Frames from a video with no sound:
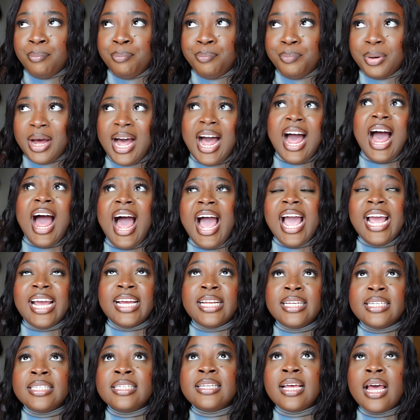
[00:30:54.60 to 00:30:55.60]

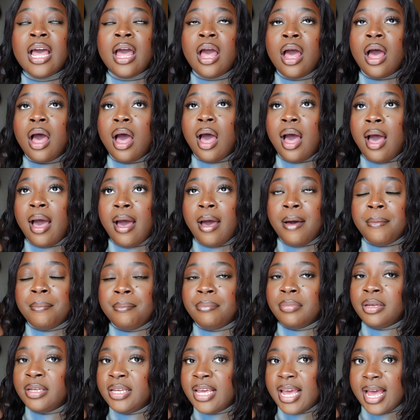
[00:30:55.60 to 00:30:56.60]
behind.
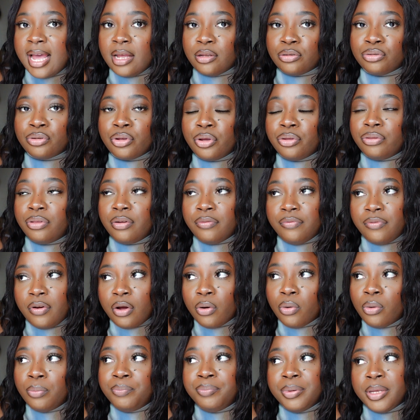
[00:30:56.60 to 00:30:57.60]
Yeah, so the
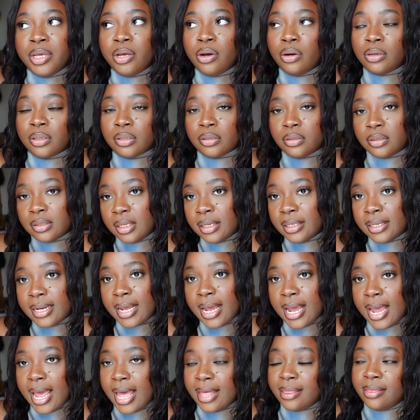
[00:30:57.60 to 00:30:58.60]
vlog will be on
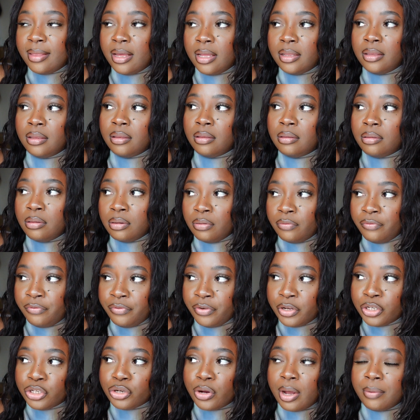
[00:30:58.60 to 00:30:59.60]
Sunday and then the
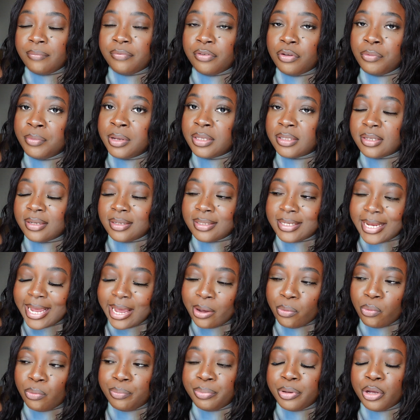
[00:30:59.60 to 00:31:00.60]
video I'm filming today
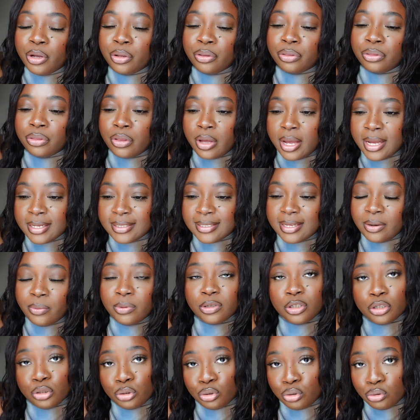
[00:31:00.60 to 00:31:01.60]
will be on Thursday,
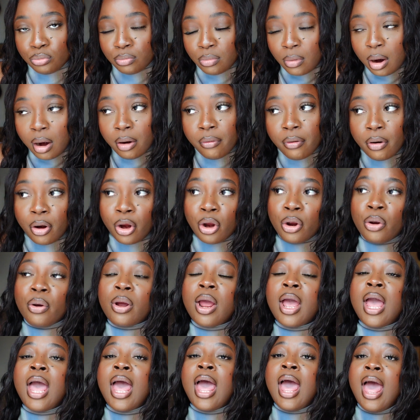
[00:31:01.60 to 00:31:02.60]
which is tomorrow.
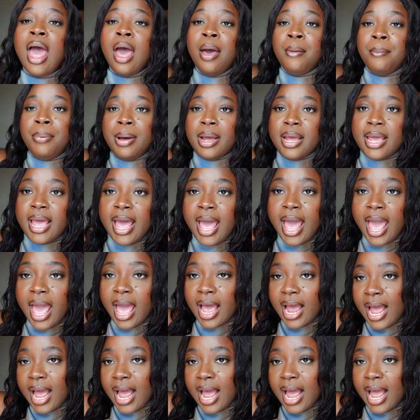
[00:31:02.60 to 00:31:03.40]
But yeah